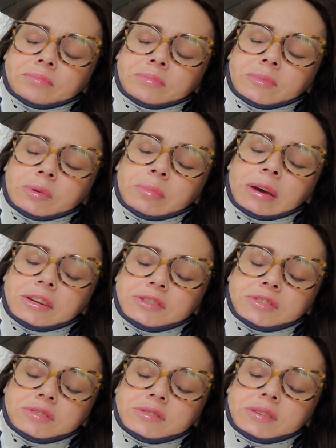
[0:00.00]
the
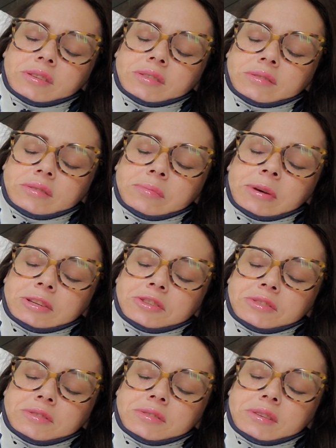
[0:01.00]
patients, uh, the
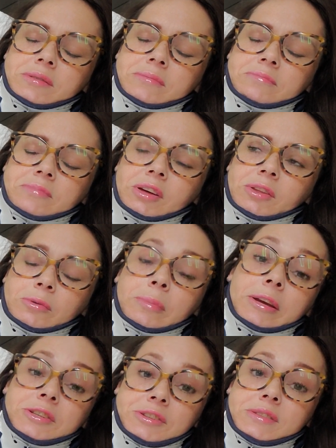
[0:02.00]
patients, um, the other
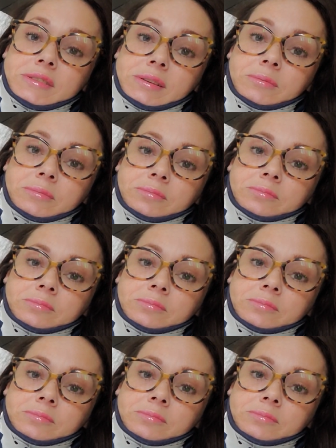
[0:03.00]
patients that